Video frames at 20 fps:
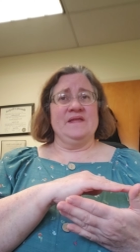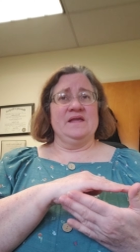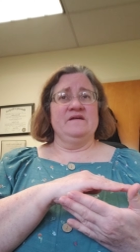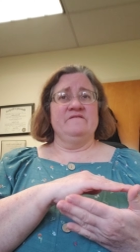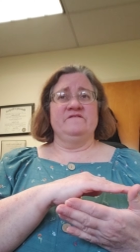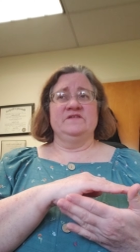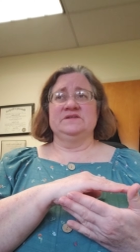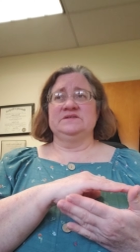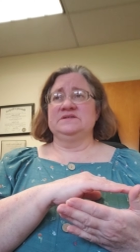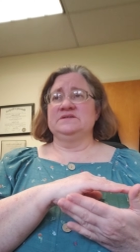
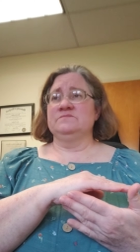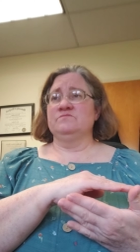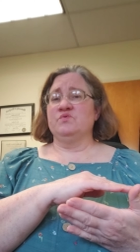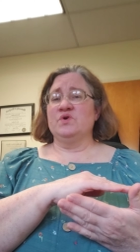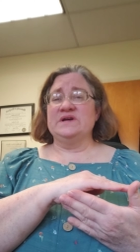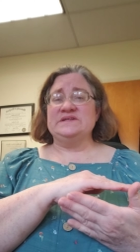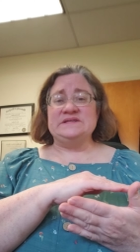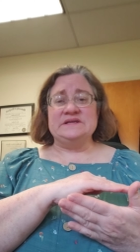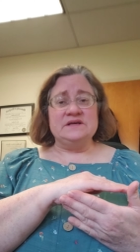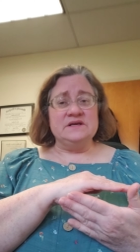If it's some
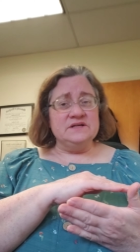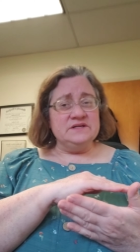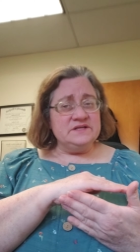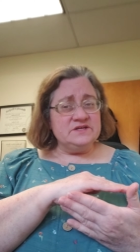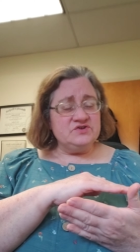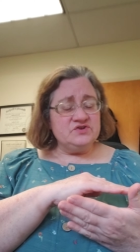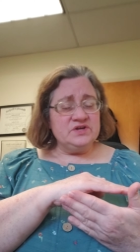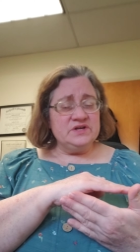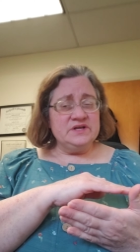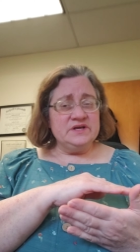present
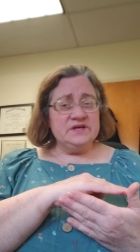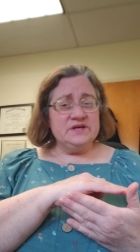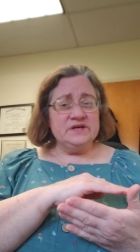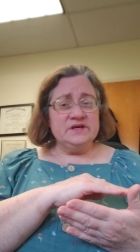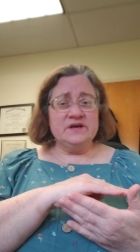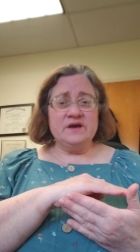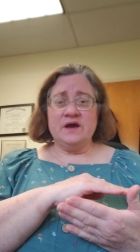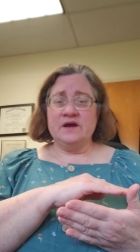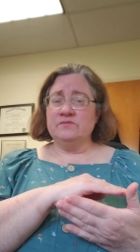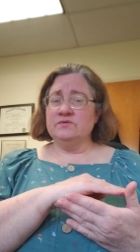
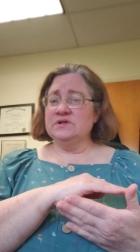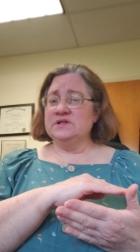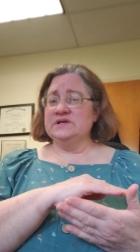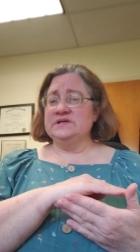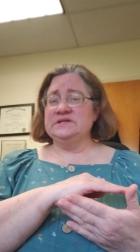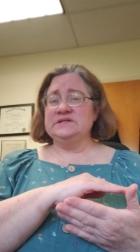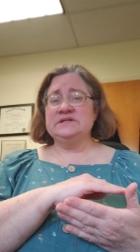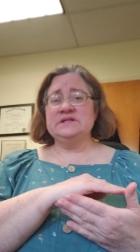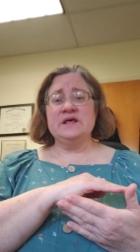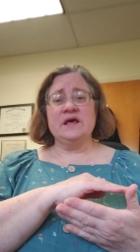conditioning, I
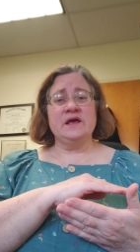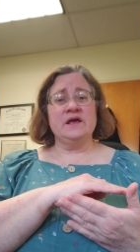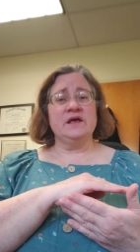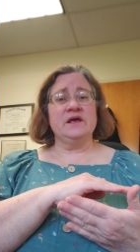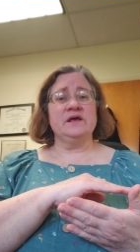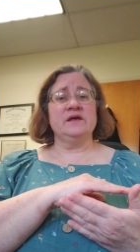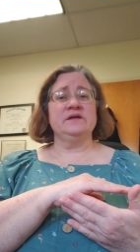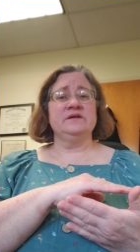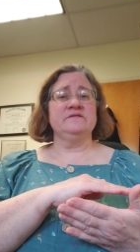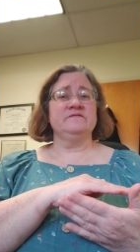release
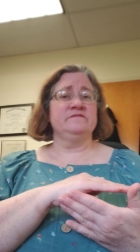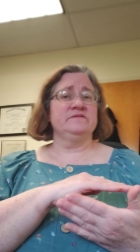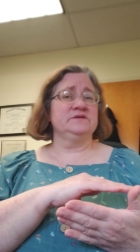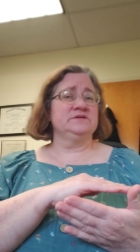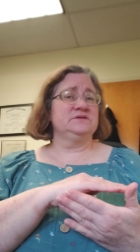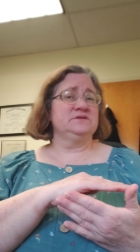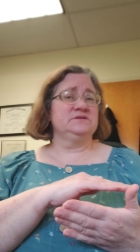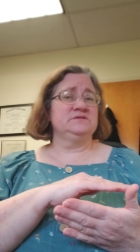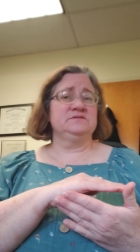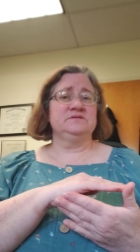that. If
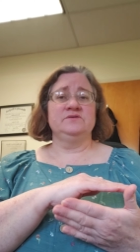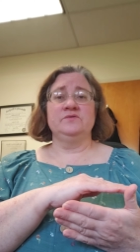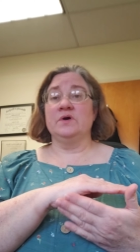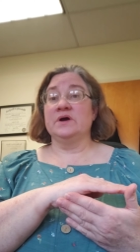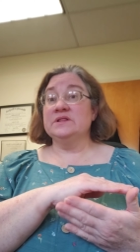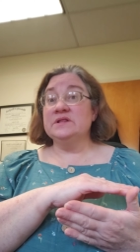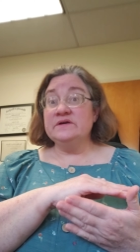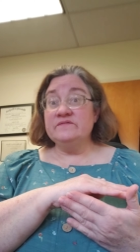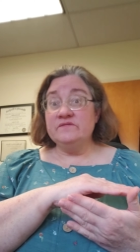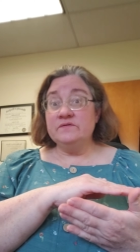it's who
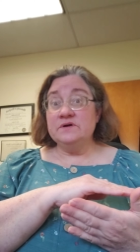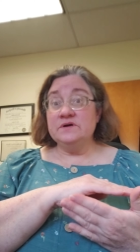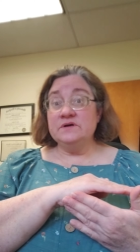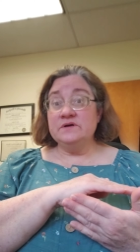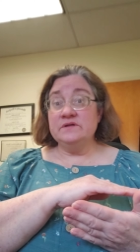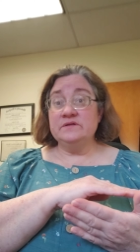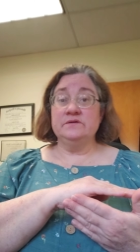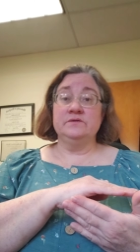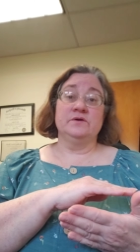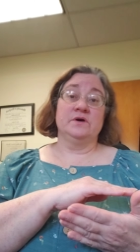I live
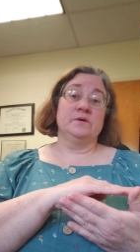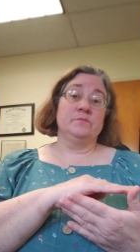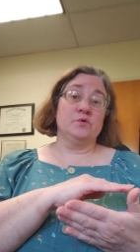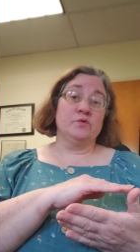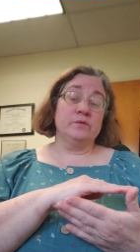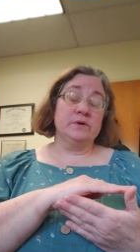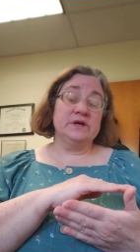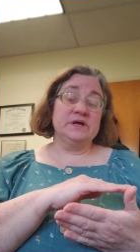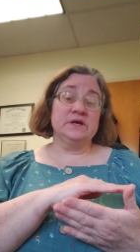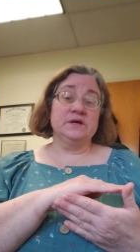with, who I'm
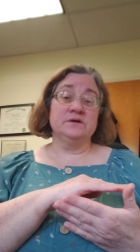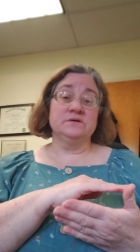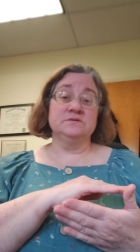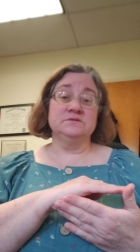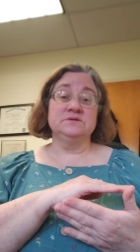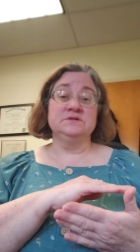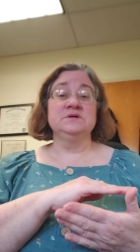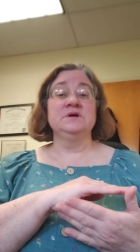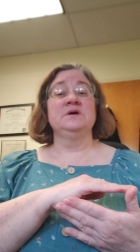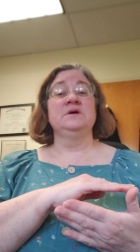
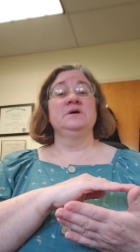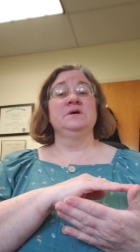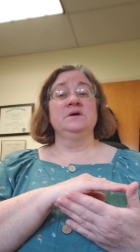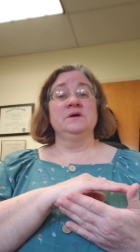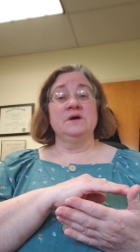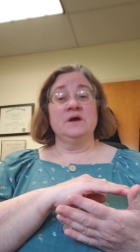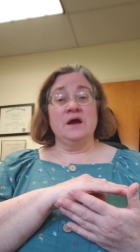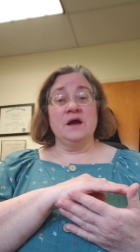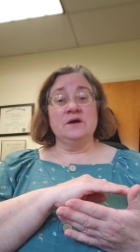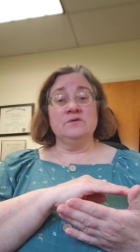around,
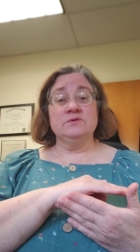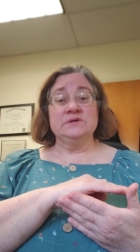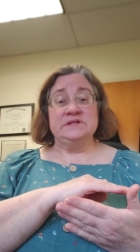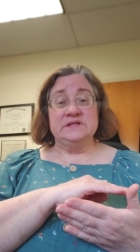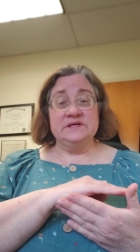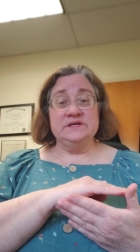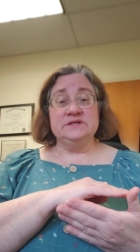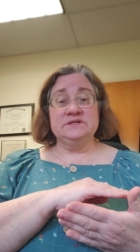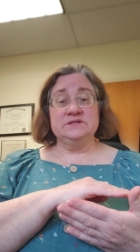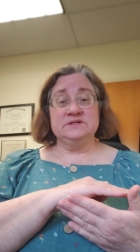I
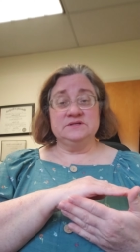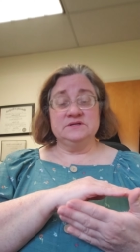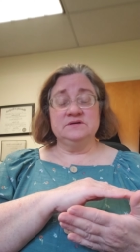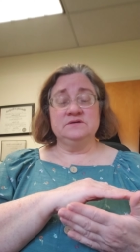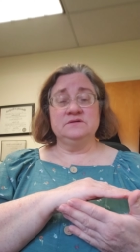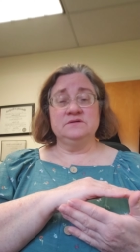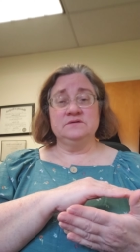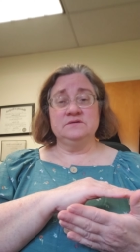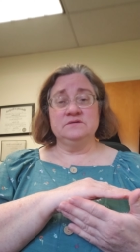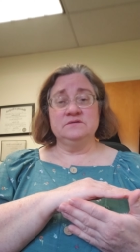release
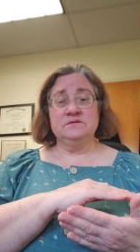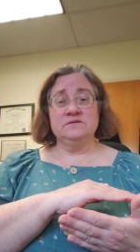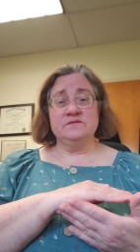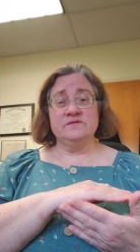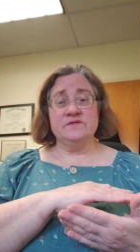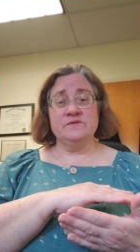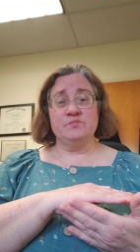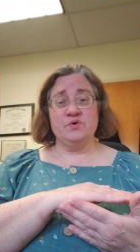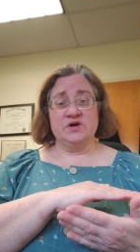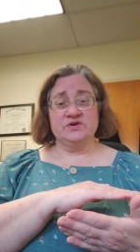
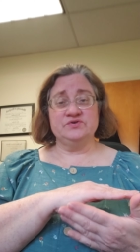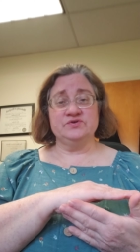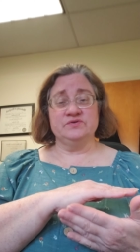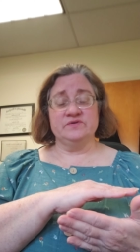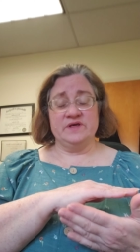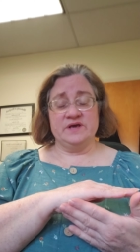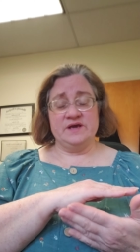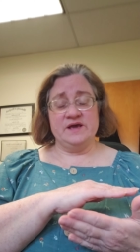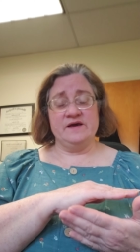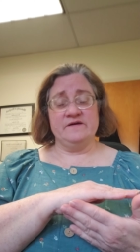the pressure
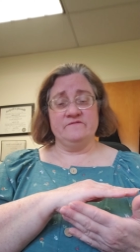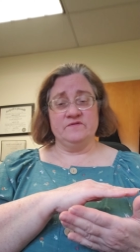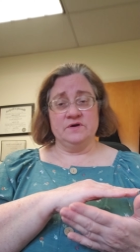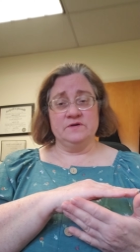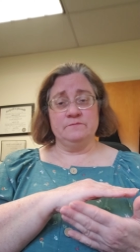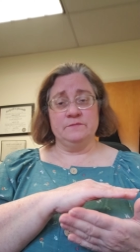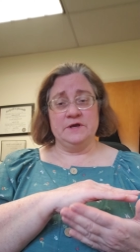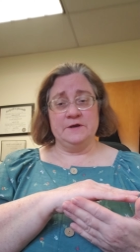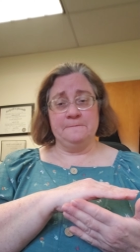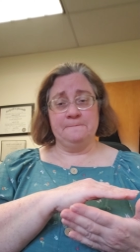they have
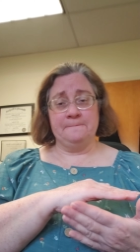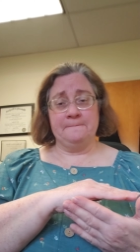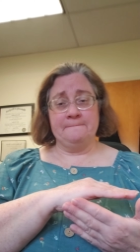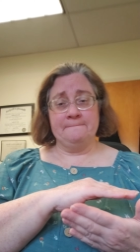on me.